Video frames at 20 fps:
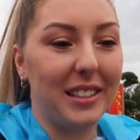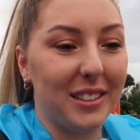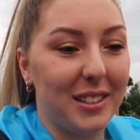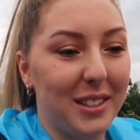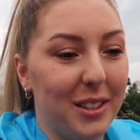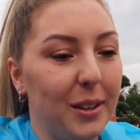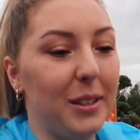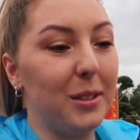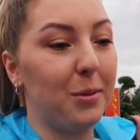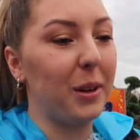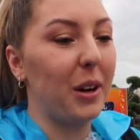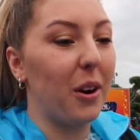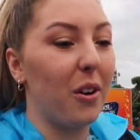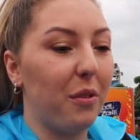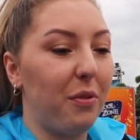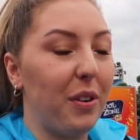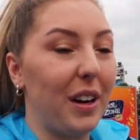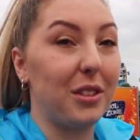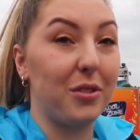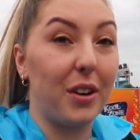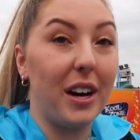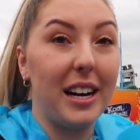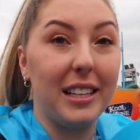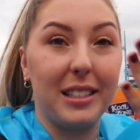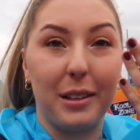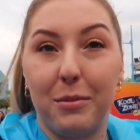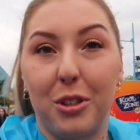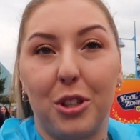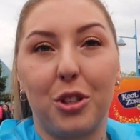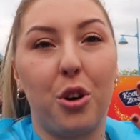As soon as we go on a fast ride
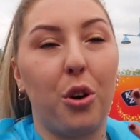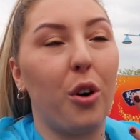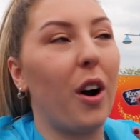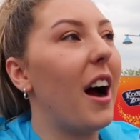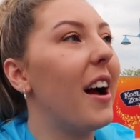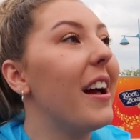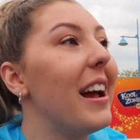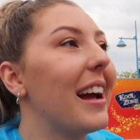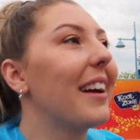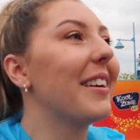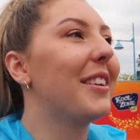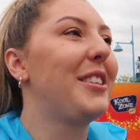I'm just crying.